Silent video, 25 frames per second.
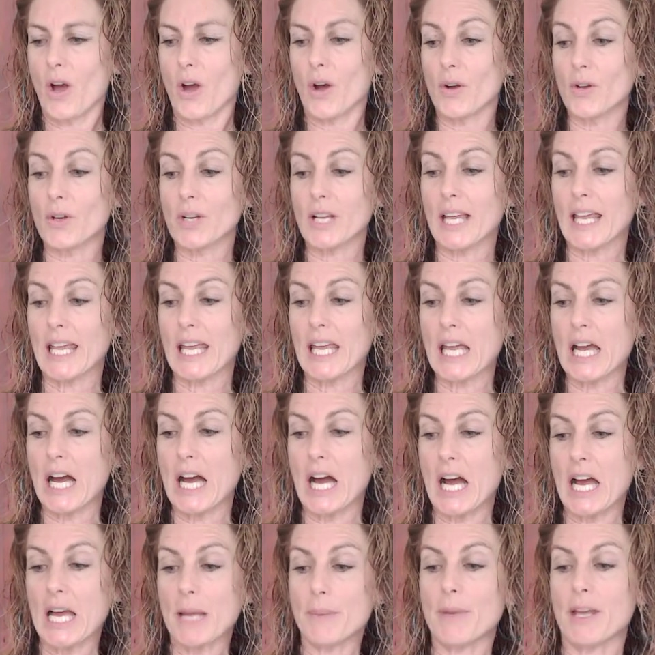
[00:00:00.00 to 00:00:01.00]
Only
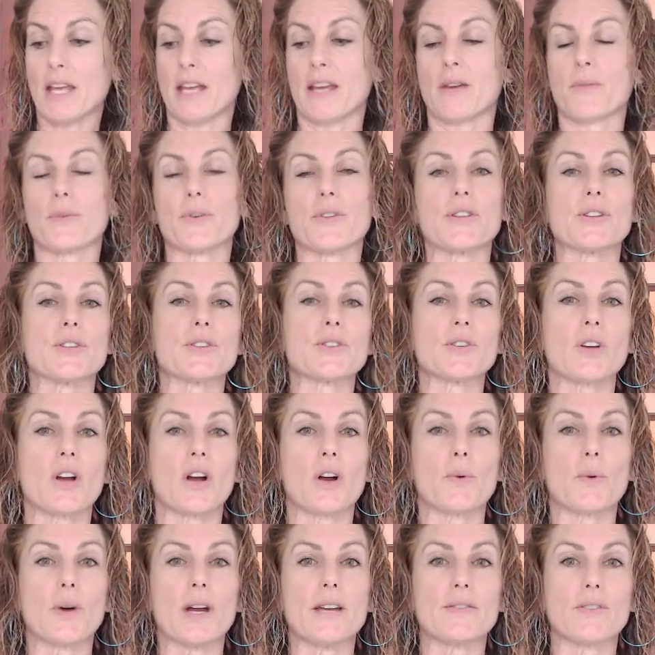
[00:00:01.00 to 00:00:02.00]
I'm hit with a
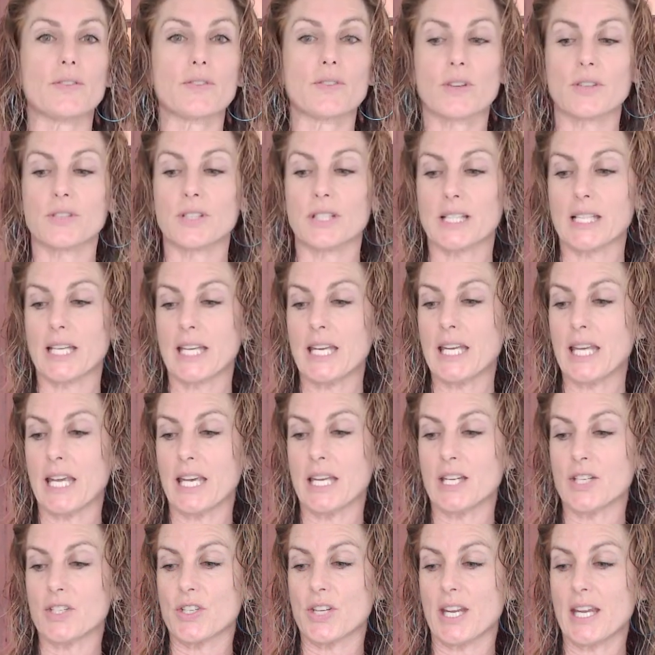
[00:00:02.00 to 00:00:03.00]
strong wave of Kundalini
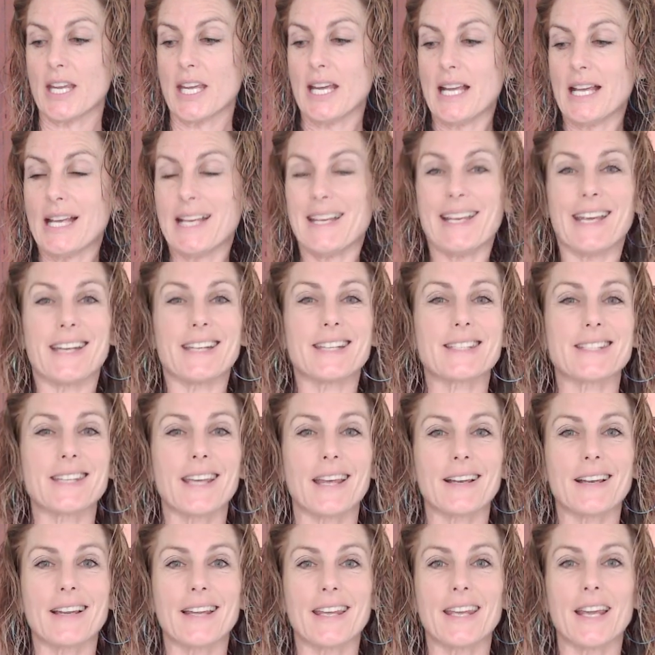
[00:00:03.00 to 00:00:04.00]
energy, and
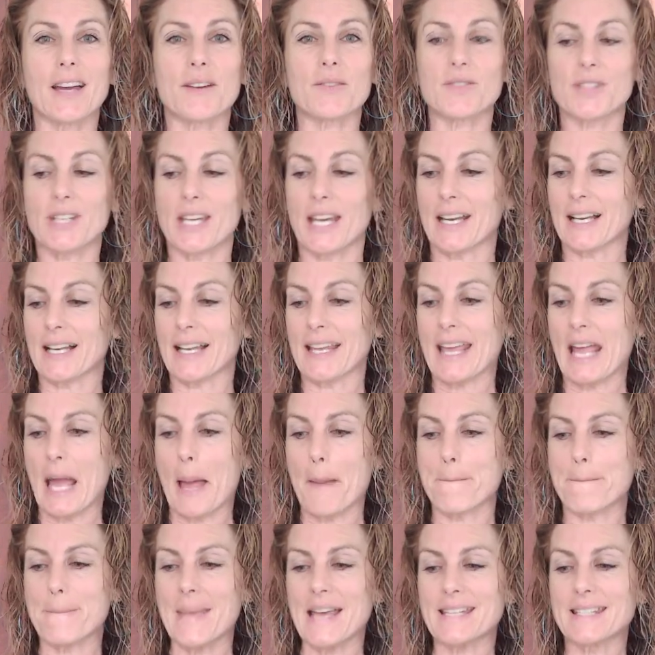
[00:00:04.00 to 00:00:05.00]
suddenly I'm channeling
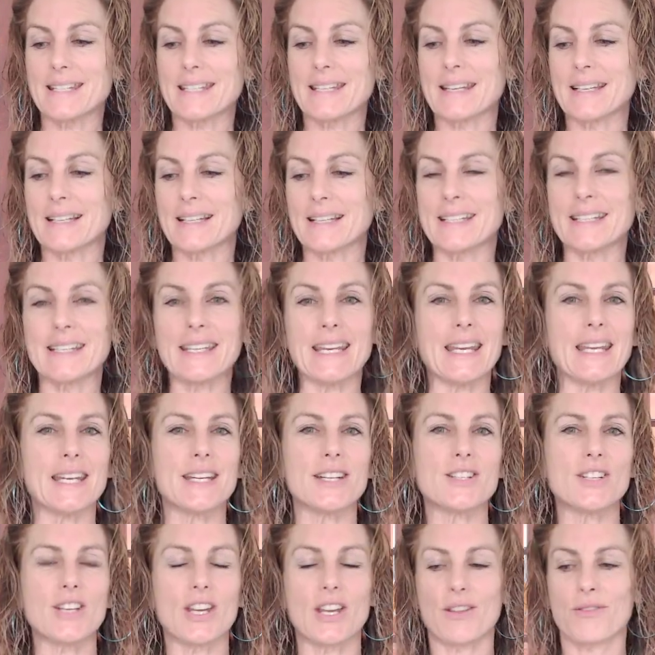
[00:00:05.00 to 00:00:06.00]
a masculine
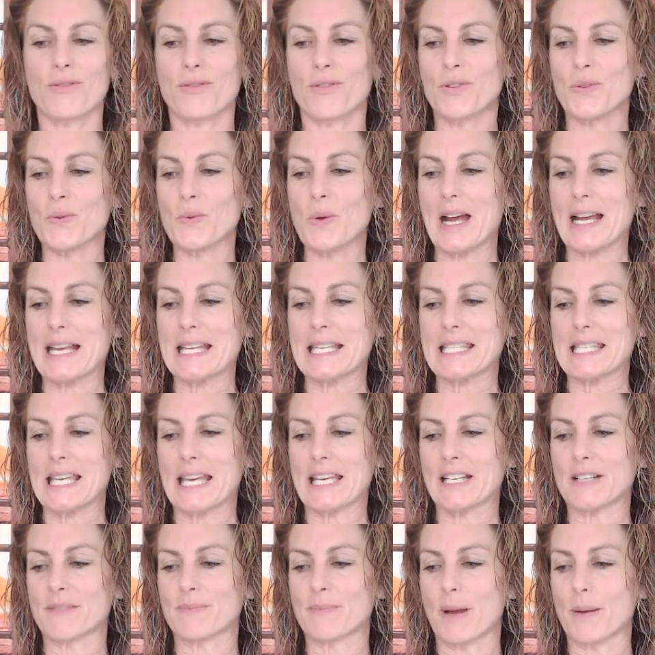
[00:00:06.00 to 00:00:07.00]
energy through the right
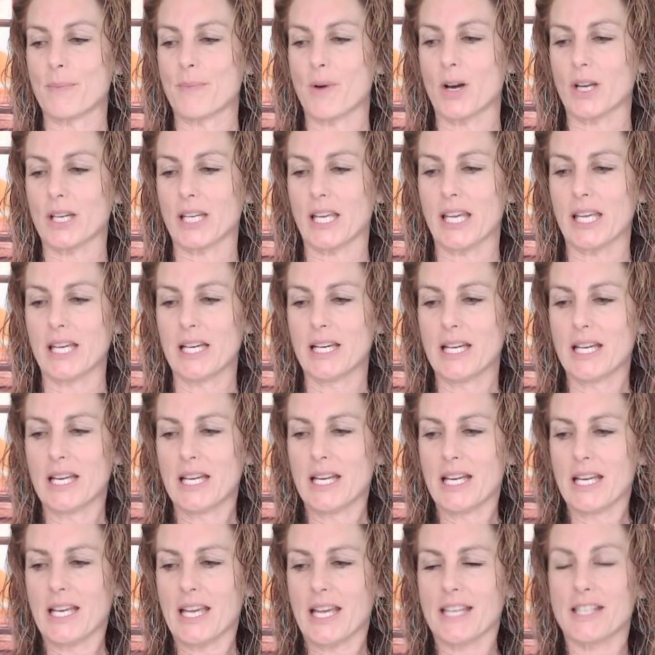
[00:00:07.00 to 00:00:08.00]
side of my body.
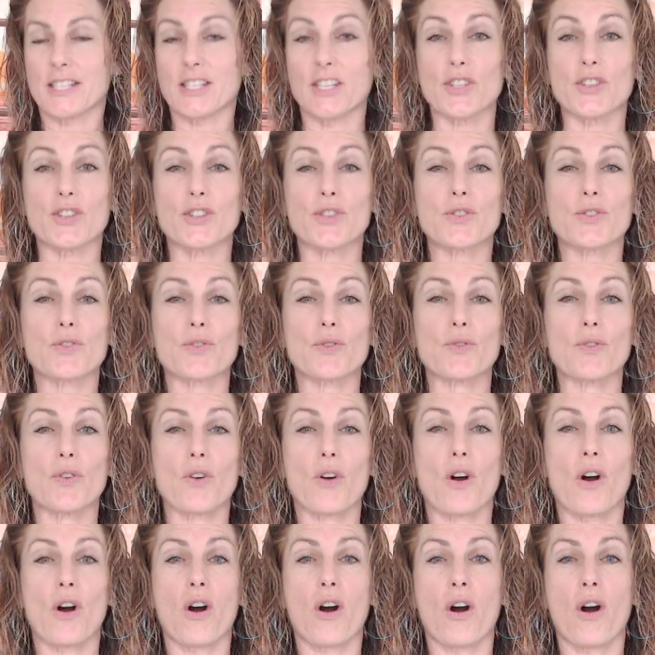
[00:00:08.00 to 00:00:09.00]
It's a
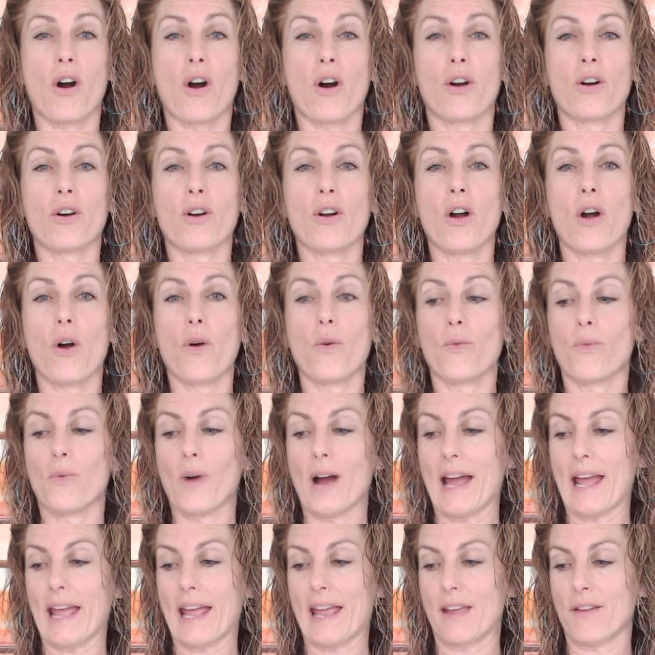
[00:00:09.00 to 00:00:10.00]
strong
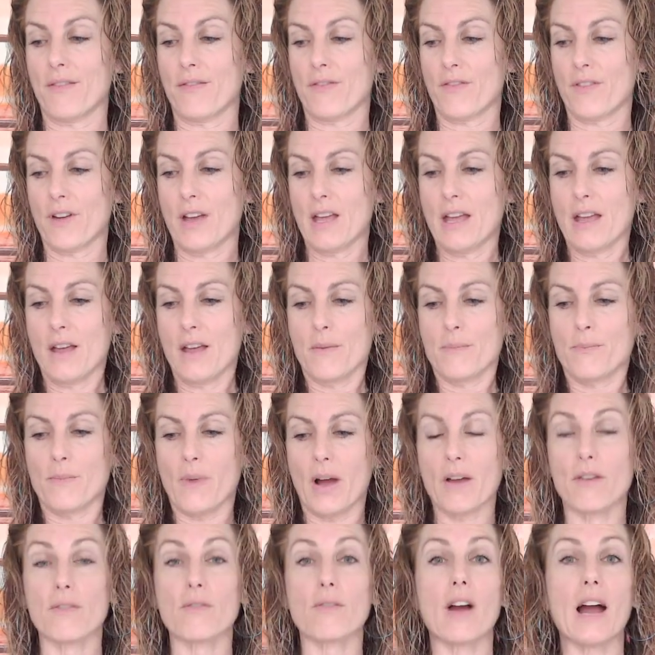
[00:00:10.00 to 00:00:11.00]
wave.
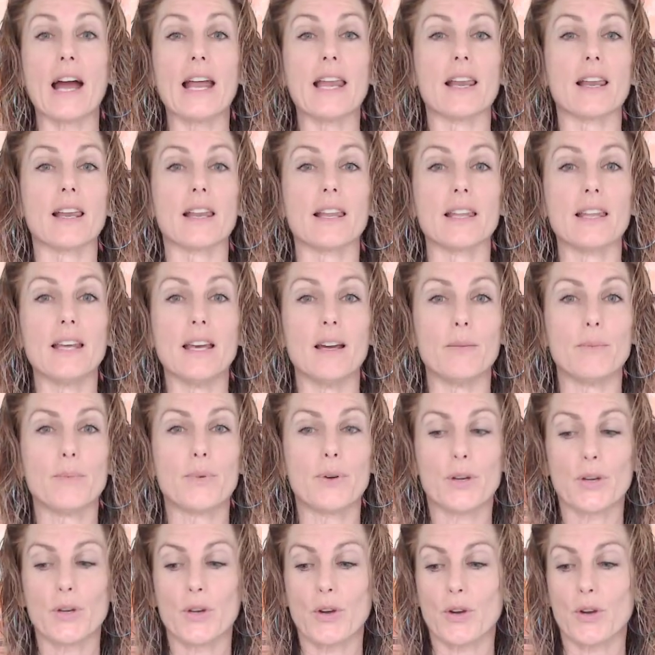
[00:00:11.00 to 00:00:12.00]
My right lip
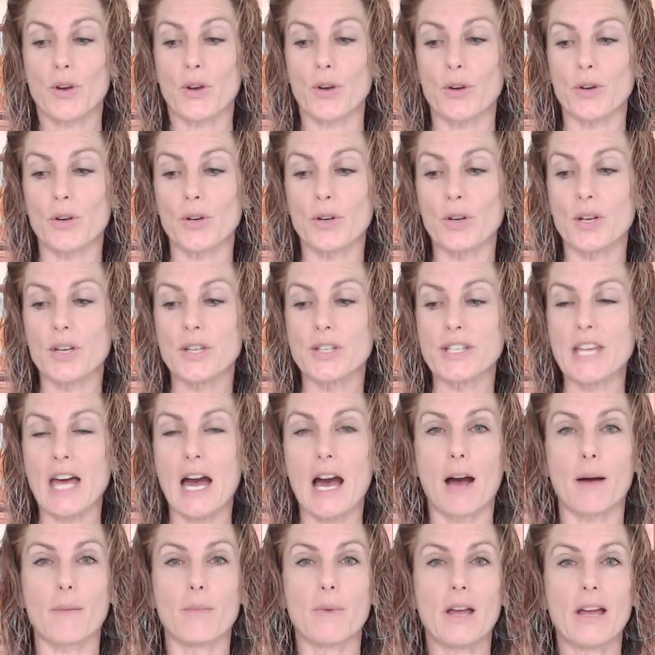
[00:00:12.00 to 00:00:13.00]
curls
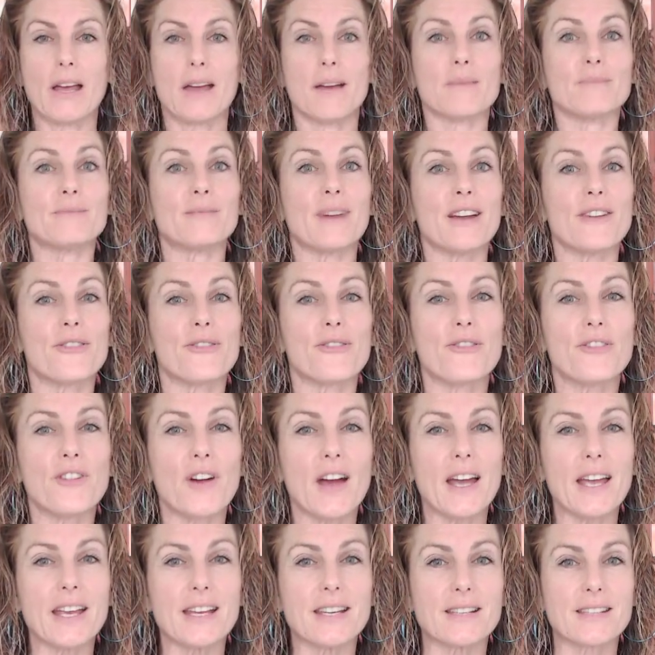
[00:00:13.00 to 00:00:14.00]
up, my
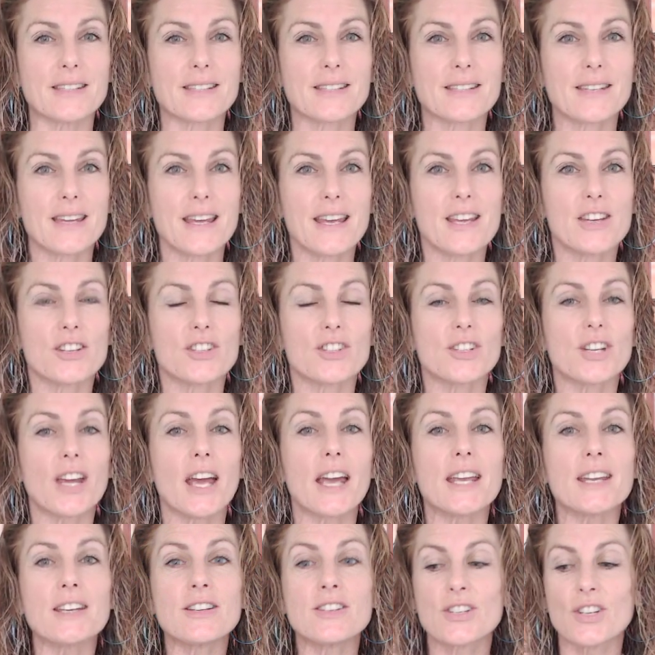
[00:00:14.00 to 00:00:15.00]
face
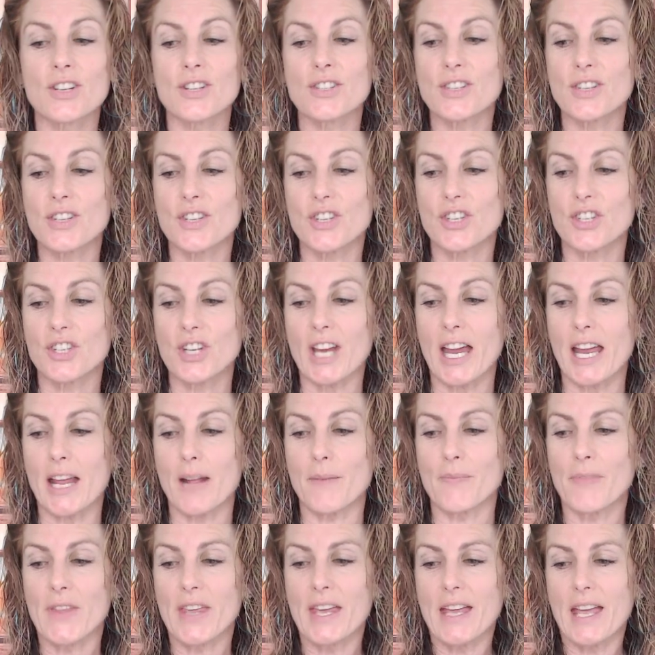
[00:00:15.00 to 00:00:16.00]
changes
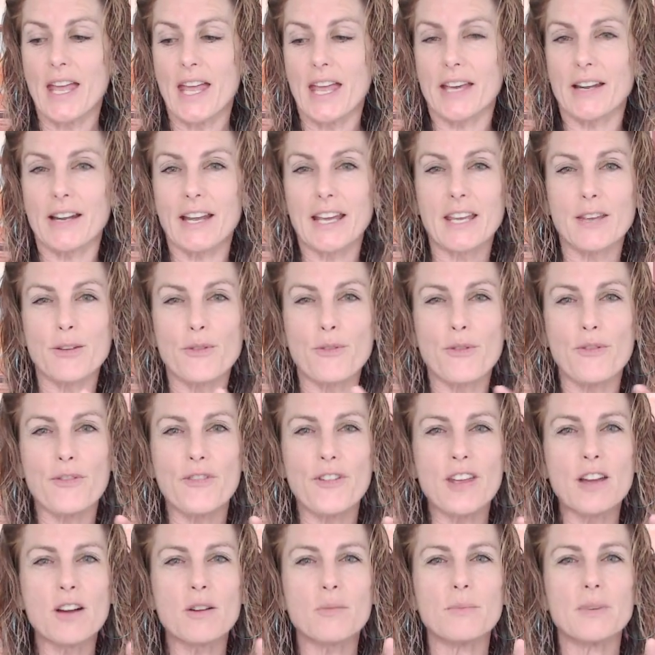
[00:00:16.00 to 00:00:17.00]
shape, and I can
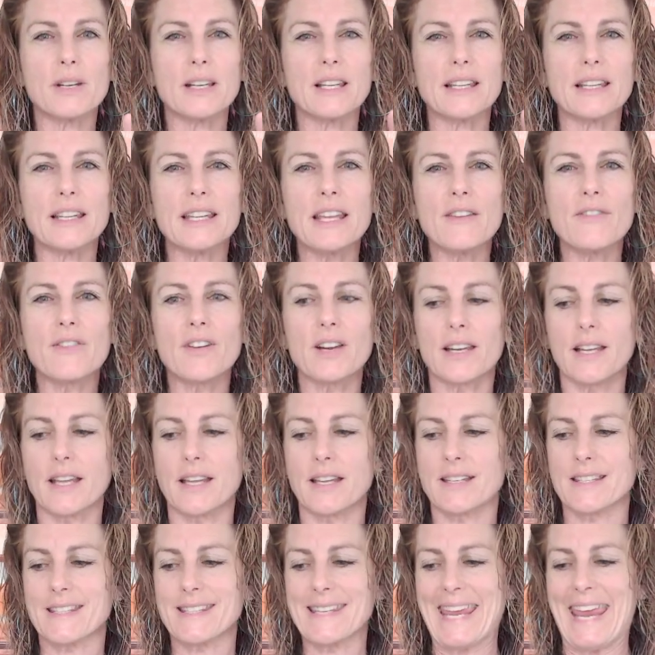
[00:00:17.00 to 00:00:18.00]
feel
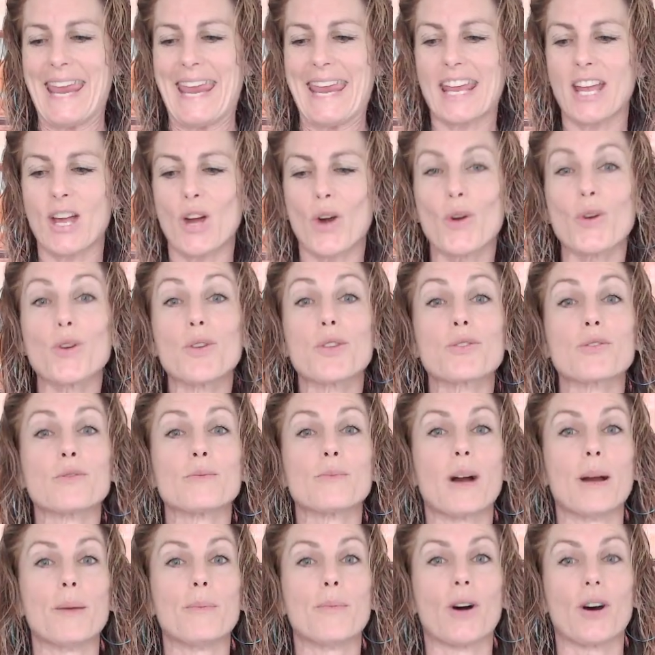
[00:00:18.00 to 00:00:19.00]
malevolence echo through
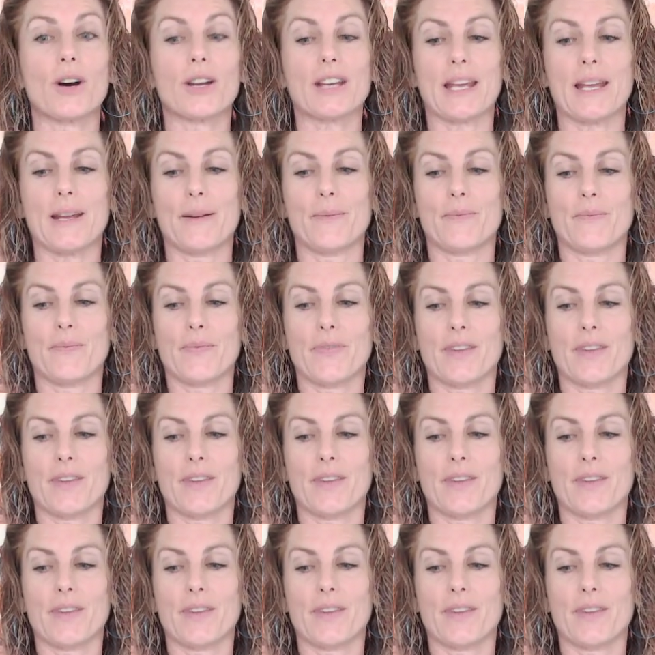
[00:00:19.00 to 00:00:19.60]
my body.